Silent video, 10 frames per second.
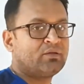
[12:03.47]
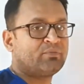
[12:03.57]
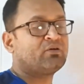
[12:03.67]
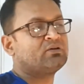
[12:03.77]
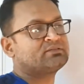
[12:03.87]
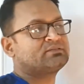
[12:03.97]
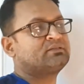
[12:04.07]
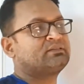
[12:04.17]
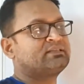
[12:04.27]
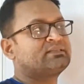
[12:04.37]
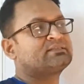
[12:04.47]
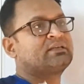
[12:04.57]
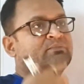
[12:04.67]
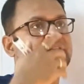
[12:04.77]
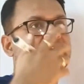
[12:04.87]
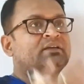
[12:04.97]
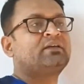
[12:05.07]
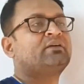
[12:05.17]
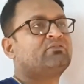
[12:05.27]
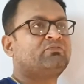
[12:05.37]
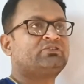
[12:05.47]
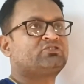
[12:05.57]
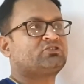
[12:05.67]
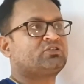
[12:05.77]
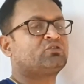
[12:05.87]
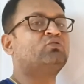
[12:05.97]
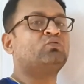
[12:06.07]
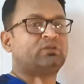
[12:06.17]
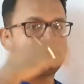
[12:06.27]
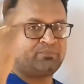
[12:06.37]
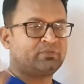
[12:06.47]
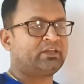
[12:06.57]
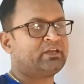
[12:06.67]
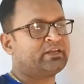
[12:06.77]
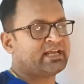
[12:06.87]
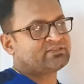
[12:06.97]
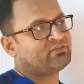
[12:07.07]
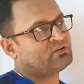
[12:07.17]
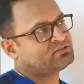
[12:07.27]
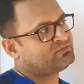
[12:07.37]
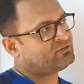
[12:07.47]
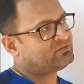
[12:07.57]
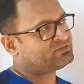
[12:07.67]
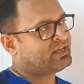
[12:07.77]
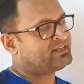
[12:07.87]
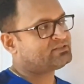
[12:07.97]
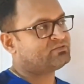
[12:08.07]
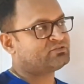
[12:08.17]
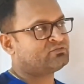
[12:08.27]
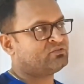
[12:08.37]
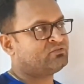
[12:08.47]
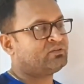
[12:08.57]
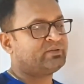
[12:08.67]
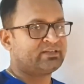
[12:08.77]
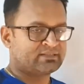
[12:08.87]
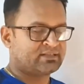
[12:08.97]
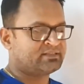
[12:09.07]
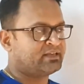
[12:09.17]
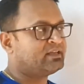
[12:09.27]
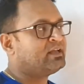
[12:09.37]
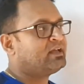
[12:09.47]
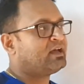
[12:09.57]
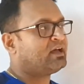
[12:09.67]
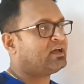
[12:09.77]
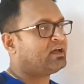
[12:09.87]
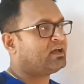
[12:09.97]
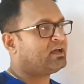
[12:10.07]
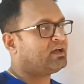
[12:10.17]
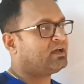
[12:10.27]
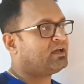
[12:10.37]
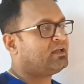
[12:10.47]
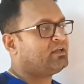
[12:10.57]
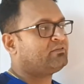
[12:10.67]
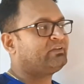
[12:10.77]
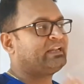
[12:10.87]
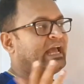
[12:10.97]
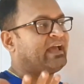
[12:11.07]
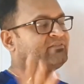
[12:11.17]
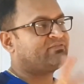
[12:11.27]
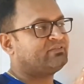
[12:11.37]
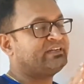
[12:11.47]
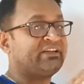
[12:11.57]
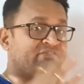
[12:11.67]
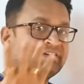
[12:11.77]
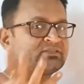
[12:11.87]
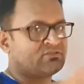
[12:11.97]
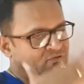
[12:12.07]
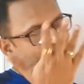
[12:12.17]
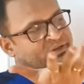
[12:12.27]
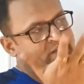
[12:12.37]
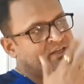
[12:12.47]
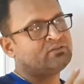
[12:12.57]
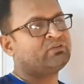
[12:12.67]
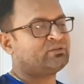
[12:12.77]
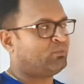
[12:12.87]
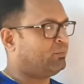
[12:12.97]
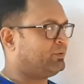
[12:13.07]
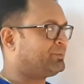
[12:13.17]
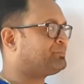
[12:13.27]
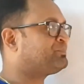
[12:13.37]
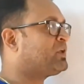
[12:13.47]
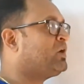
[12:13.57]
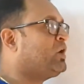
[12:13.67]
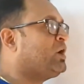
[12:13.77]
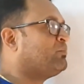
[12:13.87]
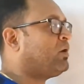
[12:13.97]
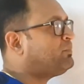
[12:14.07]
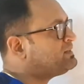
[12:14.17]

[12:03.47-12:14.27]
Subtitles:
because this is something which Kuhn, the next philosopher of science which we will be discussing, will have difference of opinion with Popper. Popper